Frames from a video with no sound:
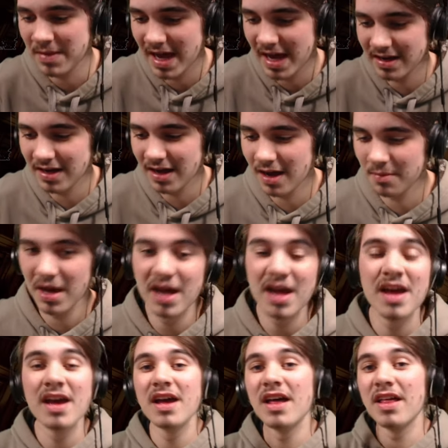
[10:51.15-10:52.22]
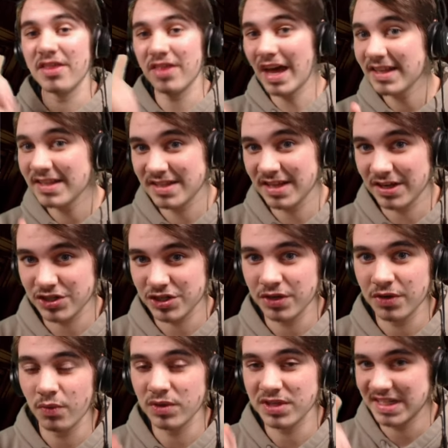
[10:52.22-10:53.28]
And um, that session
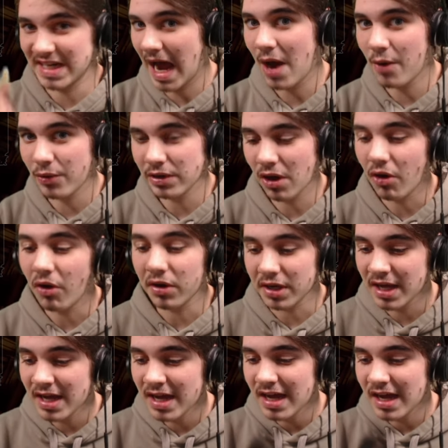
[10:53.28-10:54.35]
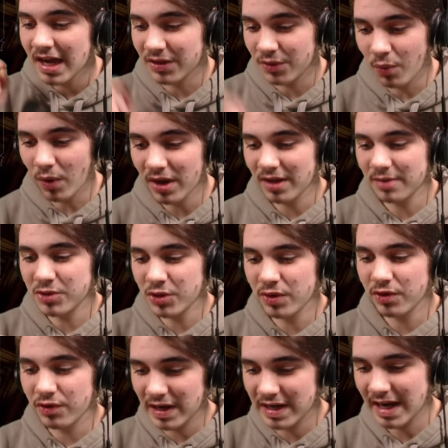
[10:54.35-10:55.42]
was an hour long. And the one I'm
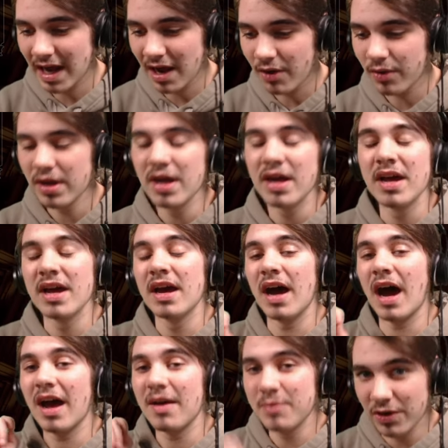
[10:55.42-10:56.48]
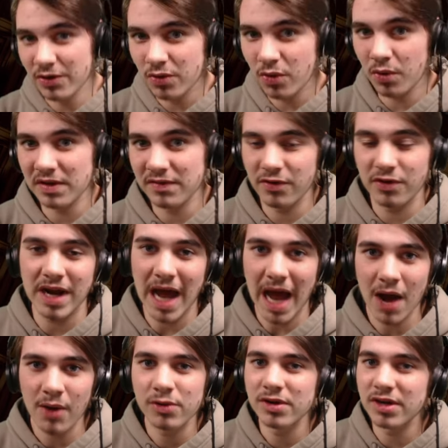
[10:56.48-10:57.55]
doing right now, I've been recording for an
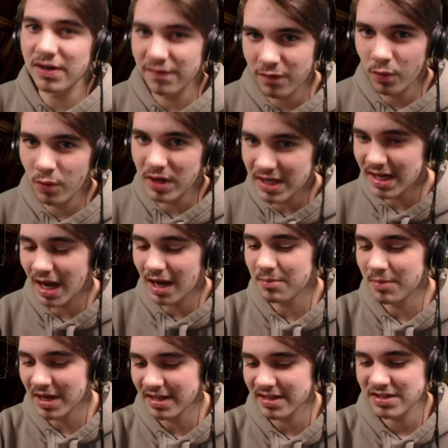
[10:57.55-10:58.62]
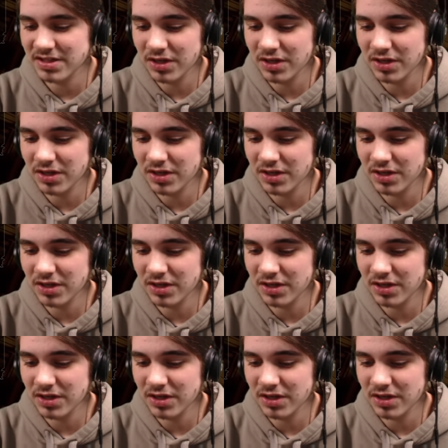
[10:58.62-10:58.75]
hour and forty-nine minutes.